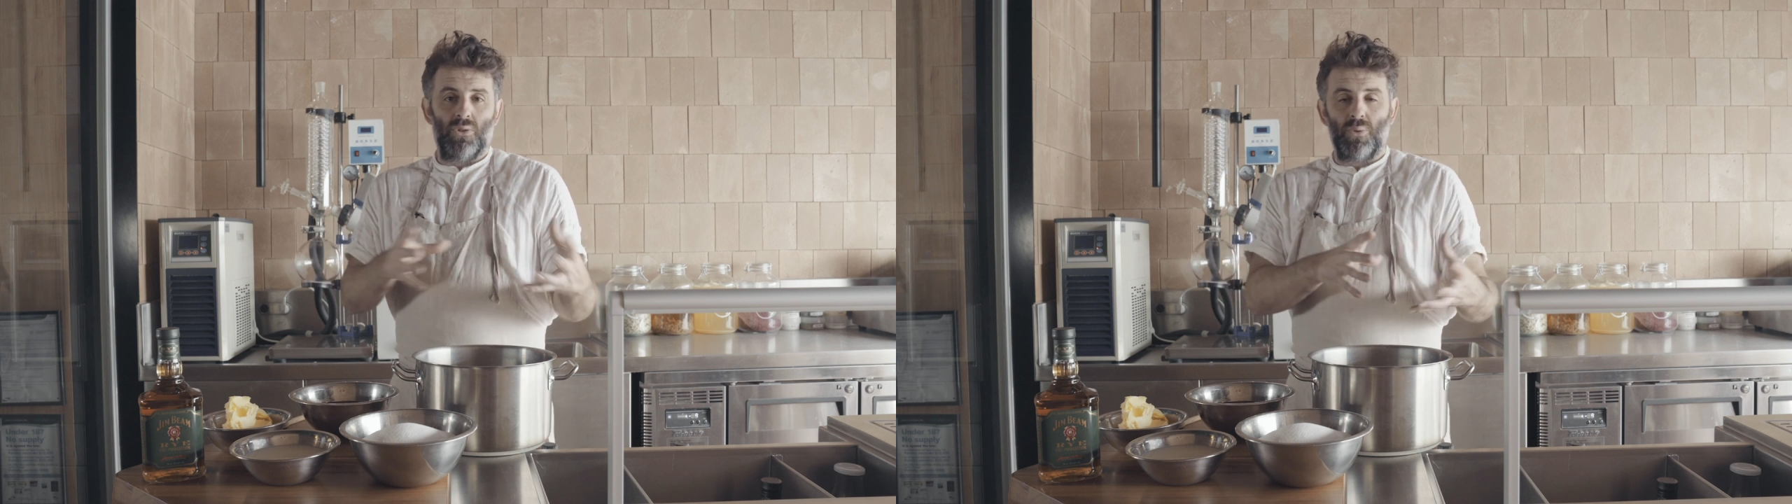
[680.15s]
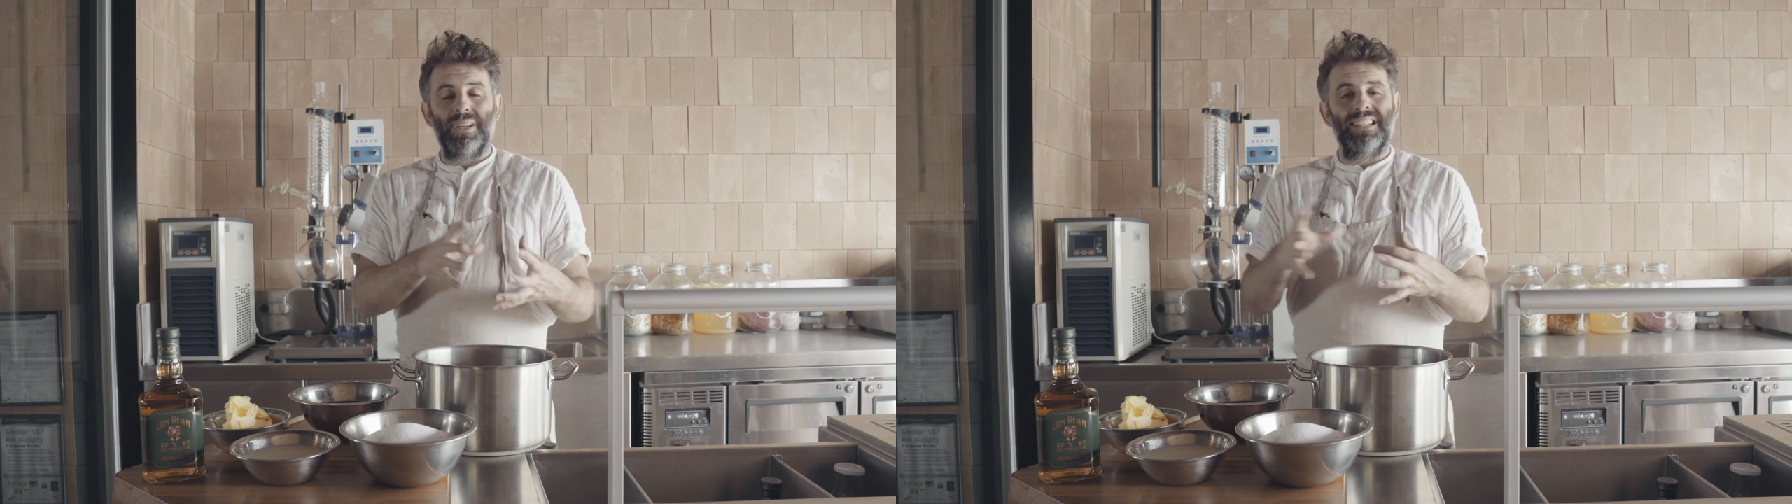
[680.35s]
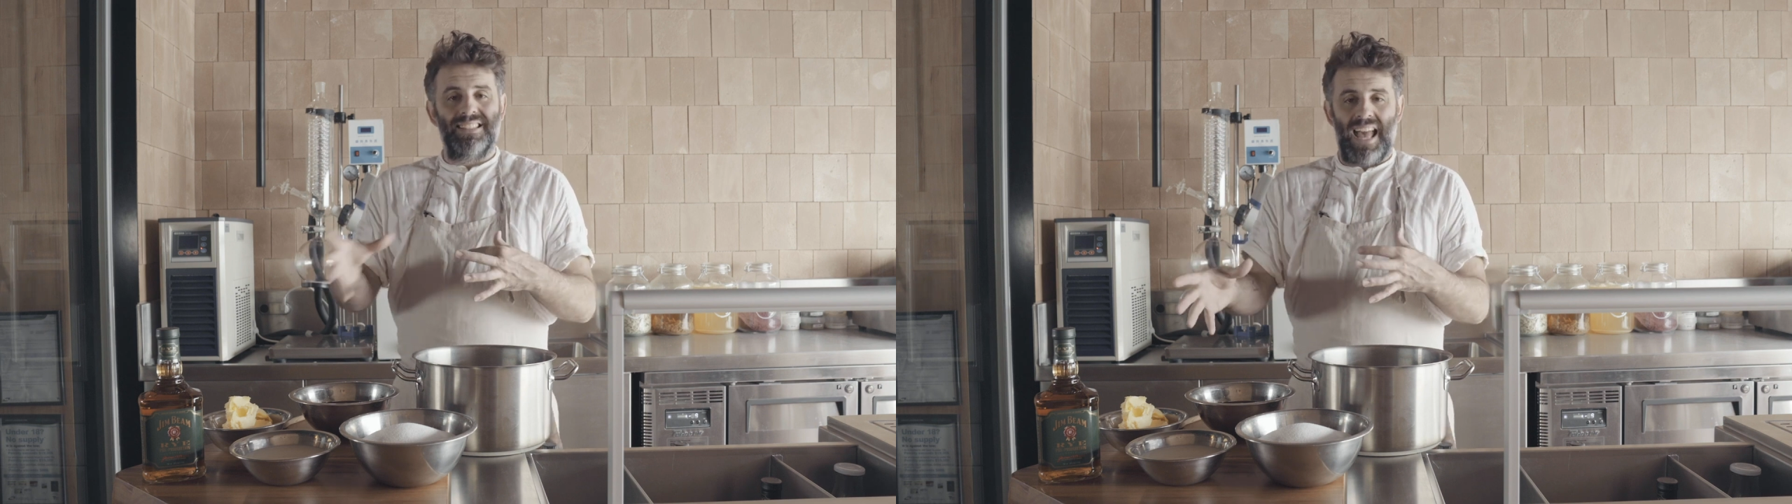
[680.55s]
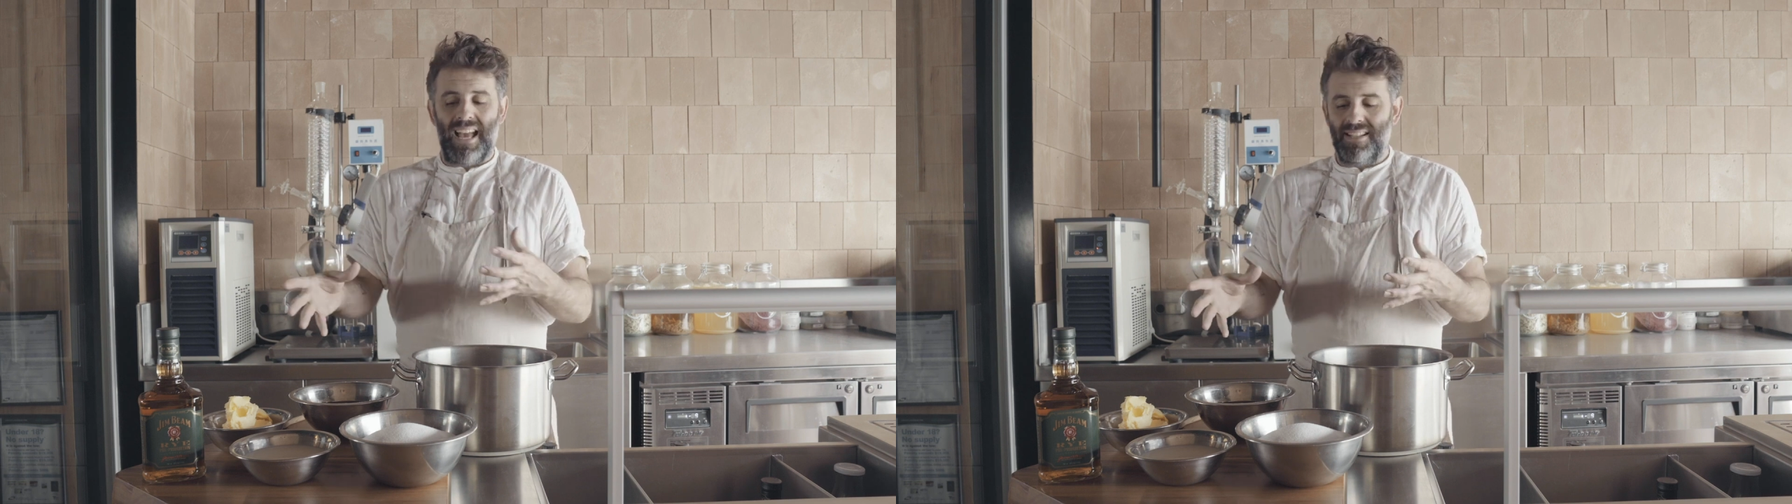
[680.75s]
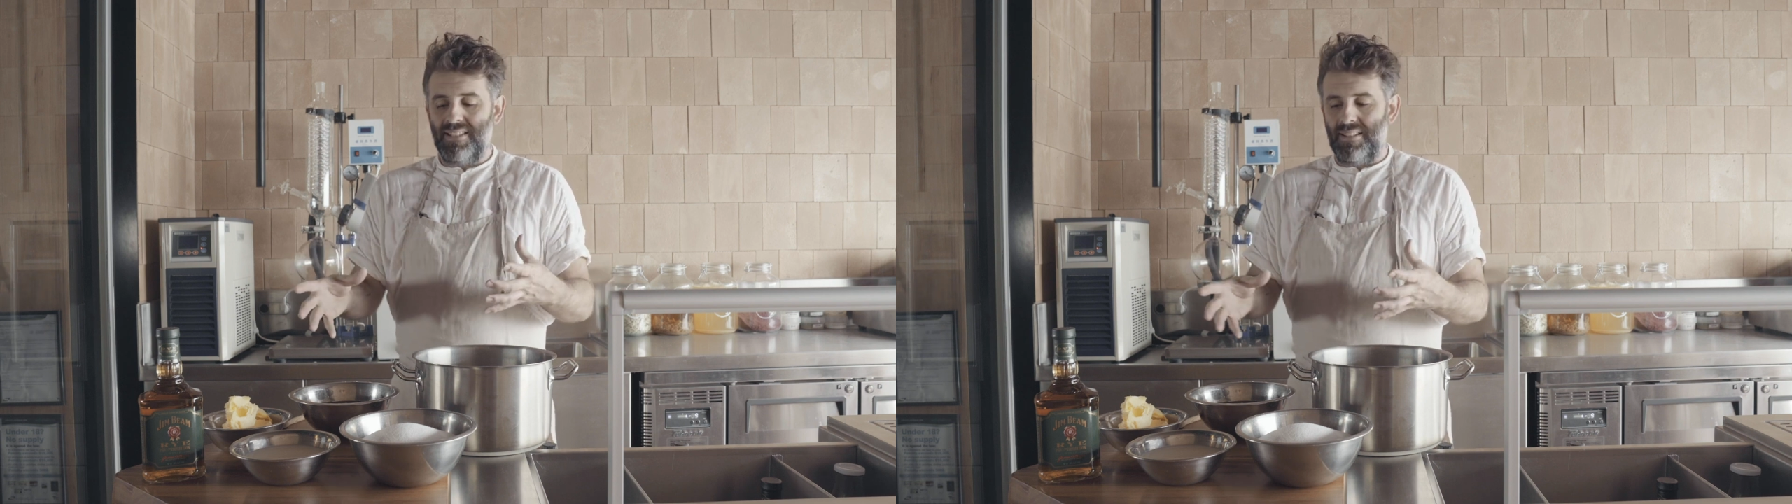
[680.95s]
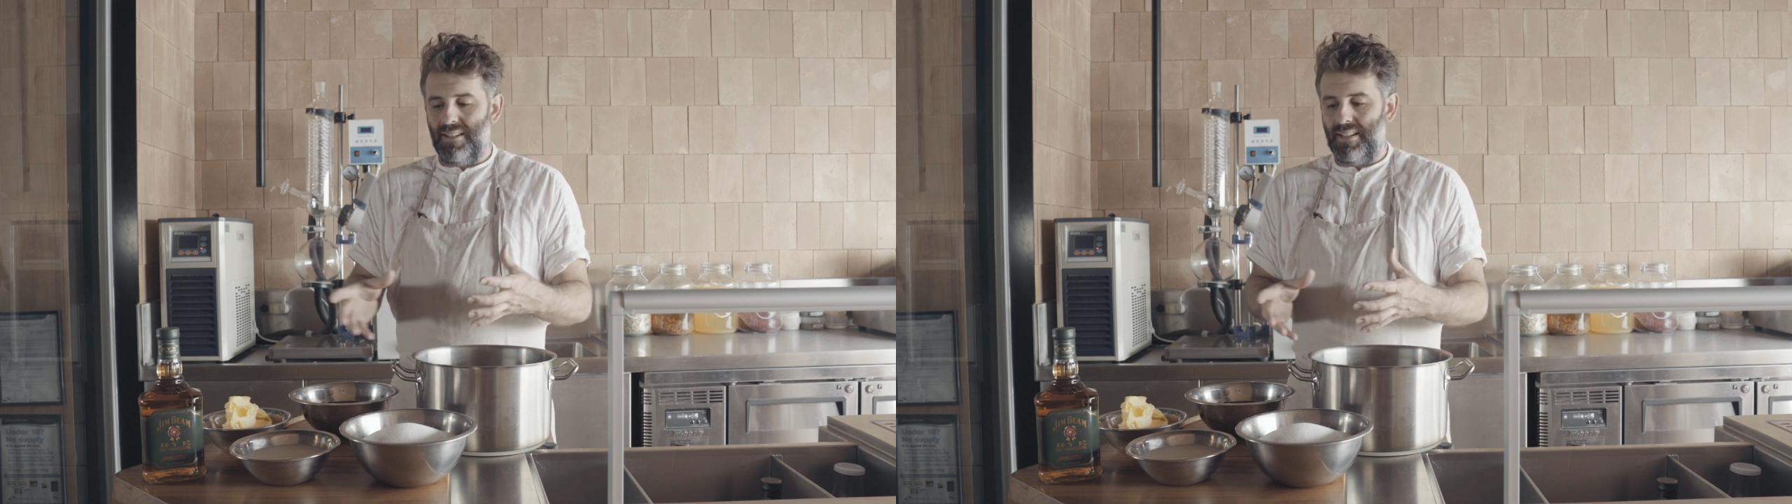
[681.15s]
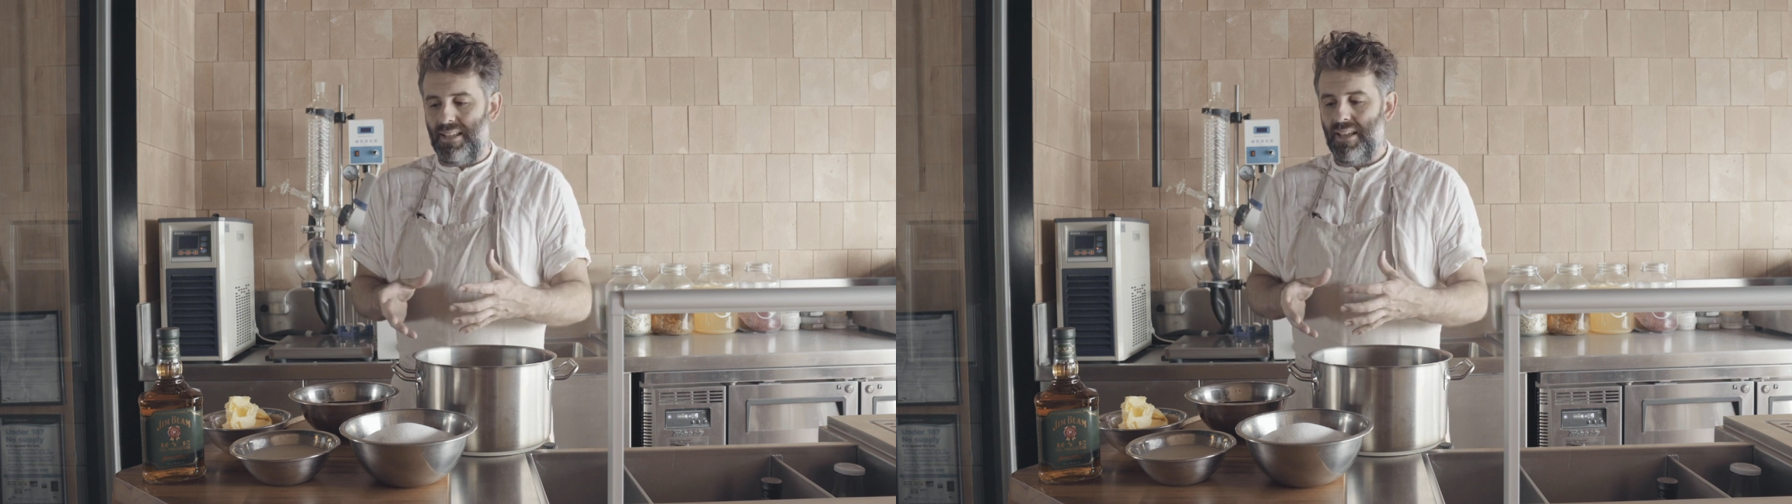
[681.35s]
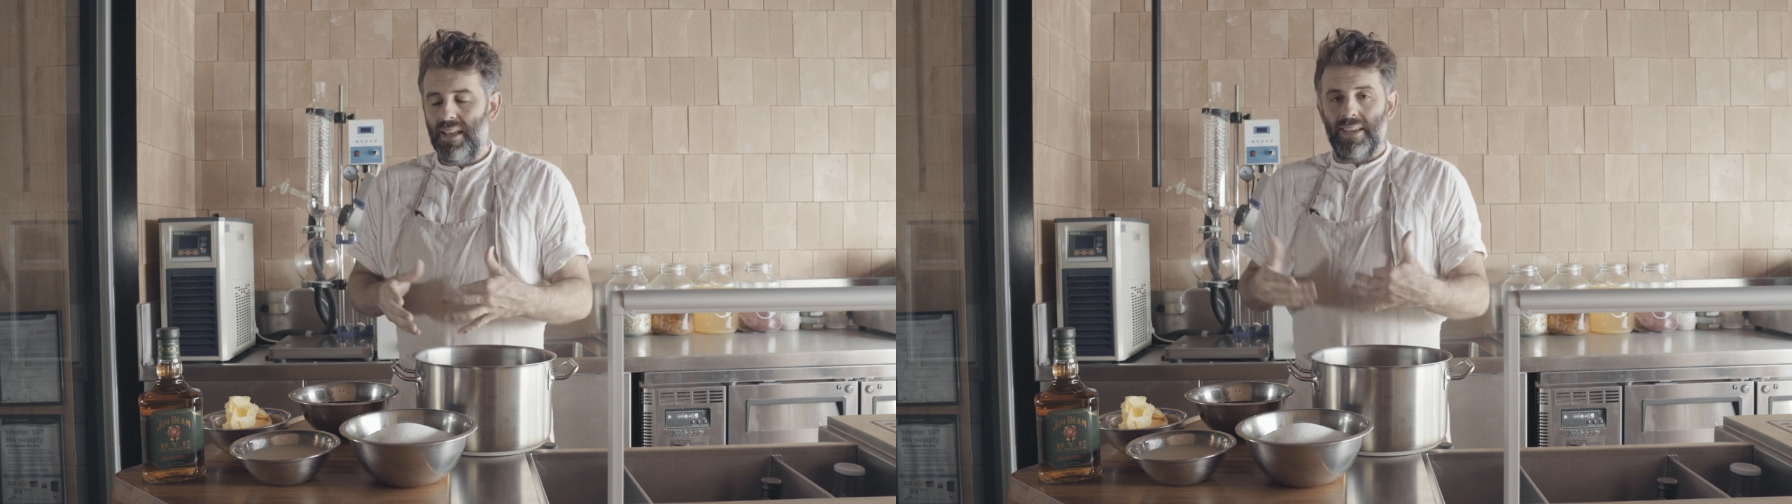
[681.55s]
or sweetness and
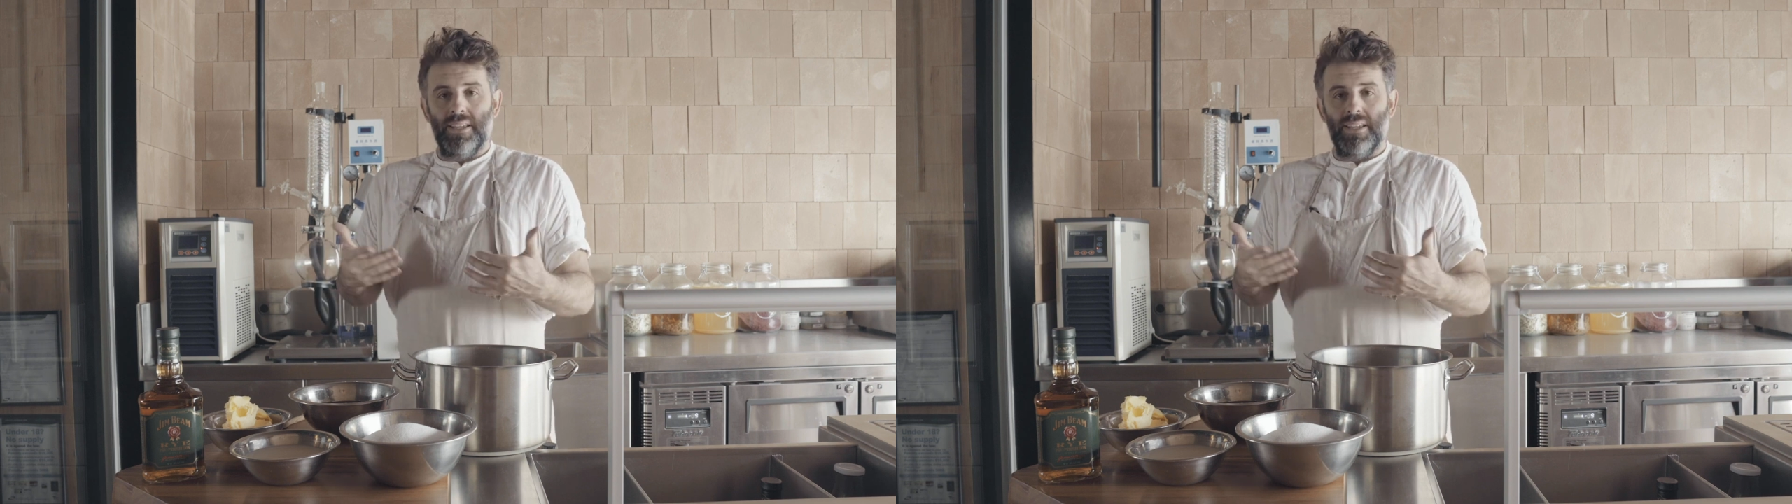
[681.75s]
acidity,